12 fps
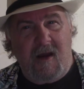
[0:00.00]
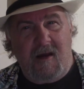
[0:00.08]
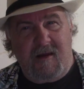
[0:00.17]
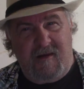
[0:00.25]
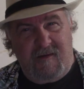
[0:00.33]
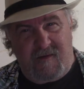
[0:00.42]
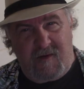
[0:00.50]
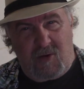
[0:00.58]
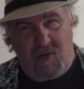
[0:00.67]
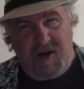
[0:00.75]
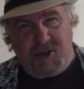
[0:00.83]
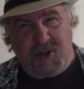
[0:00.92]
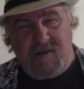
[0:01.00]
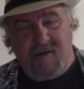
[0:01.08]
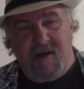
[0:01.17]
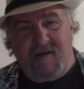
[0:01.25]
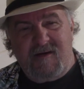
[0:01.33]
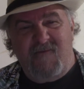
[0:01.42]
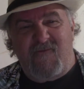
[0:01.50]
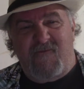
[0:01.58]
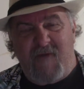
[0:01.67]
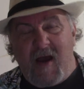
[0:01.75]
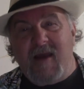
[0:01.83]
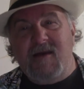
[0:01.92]
consideration, a
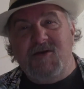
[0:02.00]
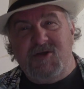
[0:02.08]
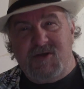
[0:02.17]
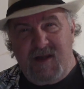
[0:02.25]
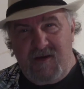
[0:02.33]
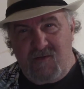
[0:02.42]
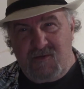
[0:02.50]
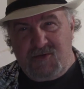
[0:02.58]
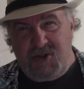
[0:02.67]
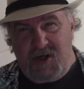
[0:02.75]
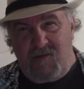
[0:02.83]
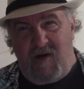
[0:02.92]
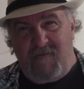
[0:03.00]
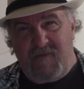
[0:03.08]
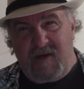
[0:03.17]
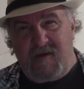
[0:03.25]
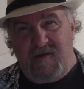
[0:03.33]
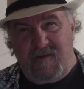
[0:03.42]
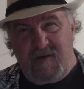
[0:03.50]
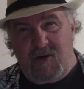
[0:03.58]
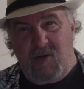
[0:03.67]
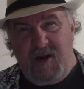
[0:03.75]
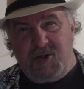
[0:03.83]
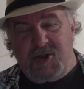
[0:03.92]
defined geographic
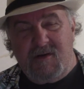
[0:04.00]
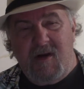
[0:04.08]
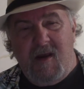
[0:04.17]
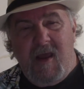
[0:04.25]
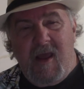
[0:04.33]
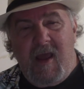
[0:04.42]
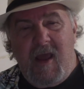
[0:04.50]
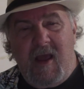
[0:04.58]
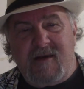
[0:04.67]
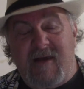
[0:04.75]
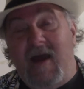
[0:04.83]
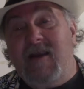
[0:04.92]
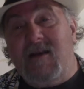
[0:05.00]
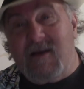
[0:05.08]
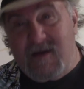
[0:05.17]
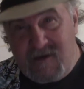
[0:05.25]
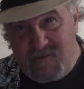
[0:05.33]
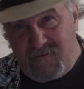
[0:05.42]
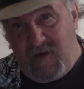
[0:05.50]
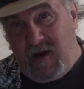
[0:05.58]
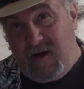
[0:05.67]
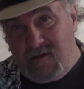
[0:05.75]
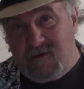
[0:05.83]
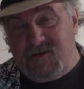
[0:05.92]
consideration, tightly
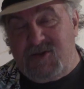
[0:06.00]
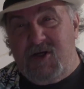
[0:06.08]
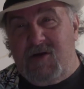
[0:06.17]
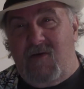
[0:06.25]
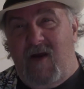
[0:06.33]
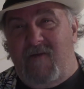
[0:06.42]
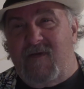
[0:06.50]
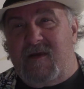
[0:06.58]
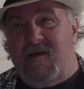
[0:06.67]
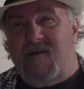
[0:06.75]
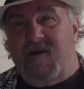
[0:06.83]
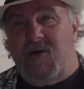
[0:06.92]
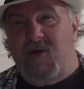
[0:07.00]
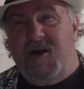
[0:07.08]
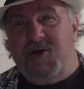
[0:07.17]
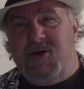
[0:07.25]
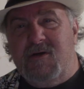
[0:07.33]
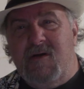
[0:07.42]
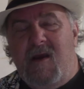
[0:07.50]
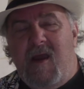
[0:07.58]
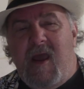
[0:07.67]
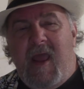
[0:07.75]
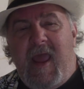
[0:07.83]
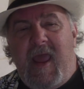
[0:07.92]
defined geographic consideration.
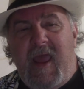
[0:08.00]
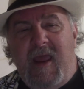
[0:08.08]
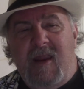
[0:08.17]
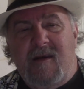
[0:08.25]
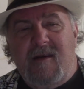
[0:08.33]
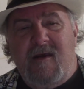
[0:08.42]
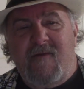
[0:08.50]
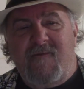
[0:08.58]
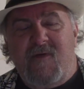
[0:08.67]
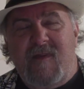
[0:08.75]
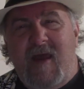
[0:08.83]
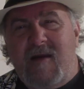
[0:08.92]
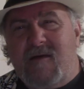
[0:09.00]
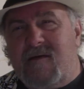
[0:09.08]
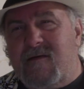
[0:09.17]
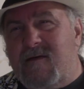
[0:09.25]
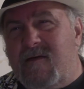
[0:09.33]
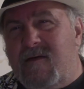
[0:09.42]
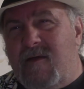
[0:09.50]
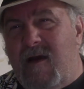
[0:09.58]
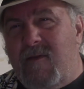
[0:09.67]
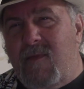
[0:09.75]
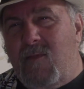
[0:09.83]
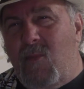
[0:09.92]
And for that,
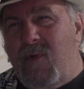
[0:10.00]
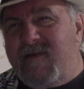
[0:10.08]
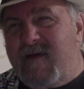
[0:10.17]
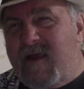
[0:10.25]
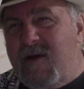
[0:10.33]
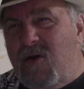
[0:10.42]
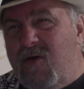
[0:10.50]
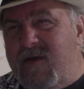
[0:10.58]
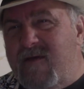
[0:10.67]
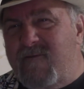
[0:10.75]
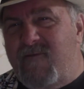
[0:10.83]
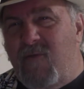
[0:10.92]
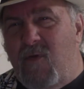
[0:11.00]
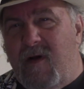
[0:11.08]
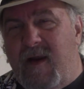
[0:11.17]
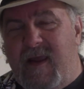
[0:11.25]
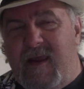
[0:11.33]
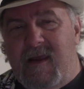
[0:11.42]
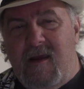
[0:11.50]
I'm once again looking for a